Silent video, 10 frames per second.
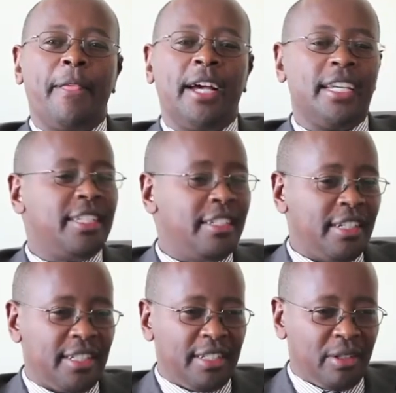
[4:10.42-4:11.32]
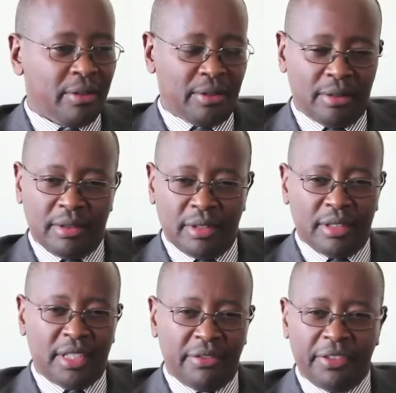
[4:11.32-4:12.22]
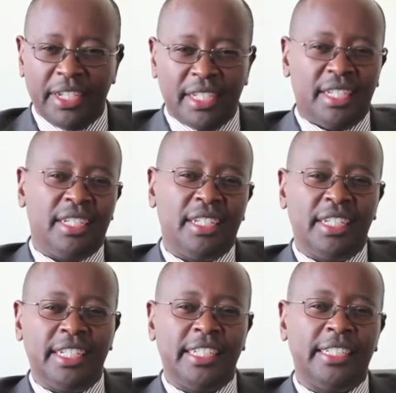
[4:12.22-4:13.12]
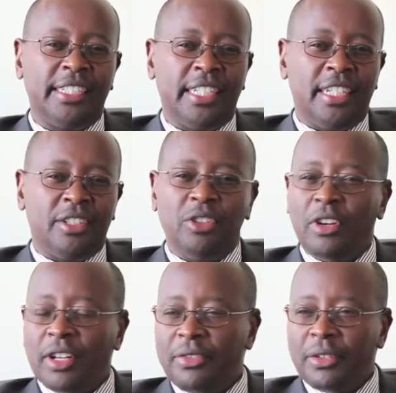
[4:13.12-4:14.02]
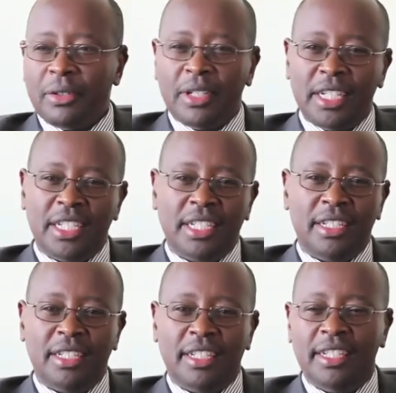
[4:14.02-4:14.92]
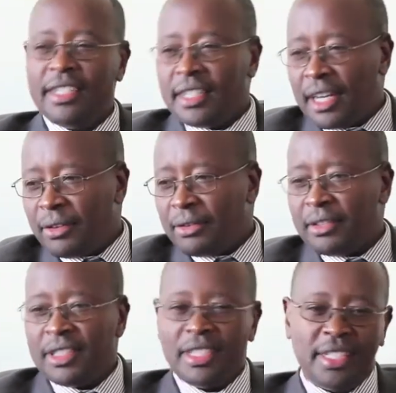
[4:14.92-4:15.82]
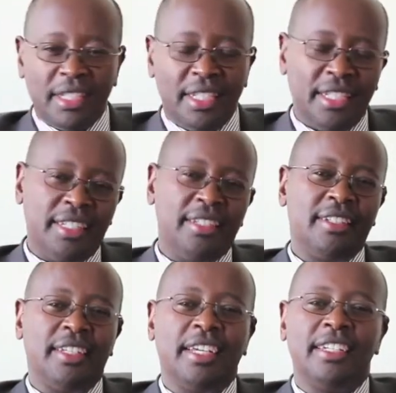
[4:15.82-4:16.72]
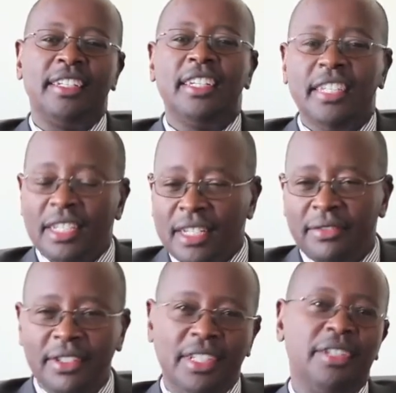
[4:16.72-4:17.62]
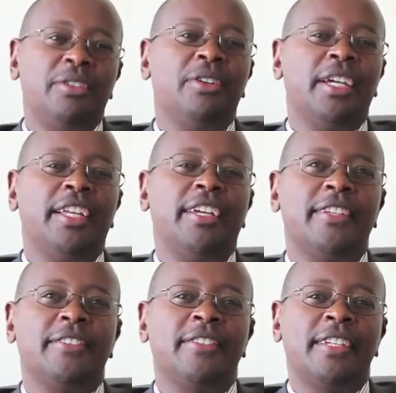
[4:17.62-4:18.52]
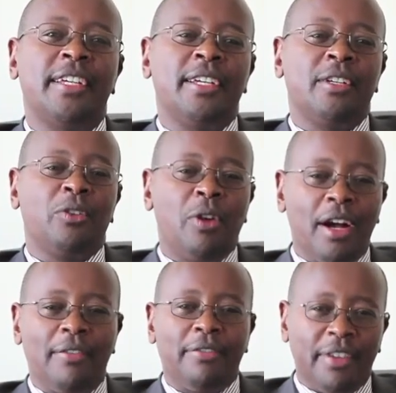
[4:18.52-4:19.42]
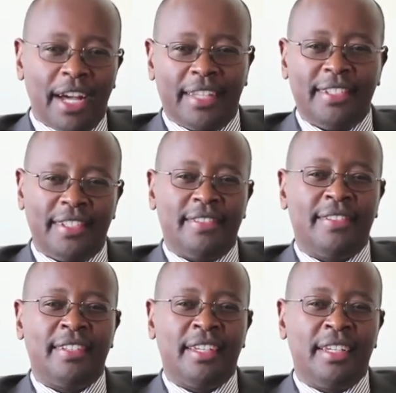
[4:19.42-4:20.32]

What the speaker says: at different geographical location, in the towns, in the cities, and even in rural areas, to have access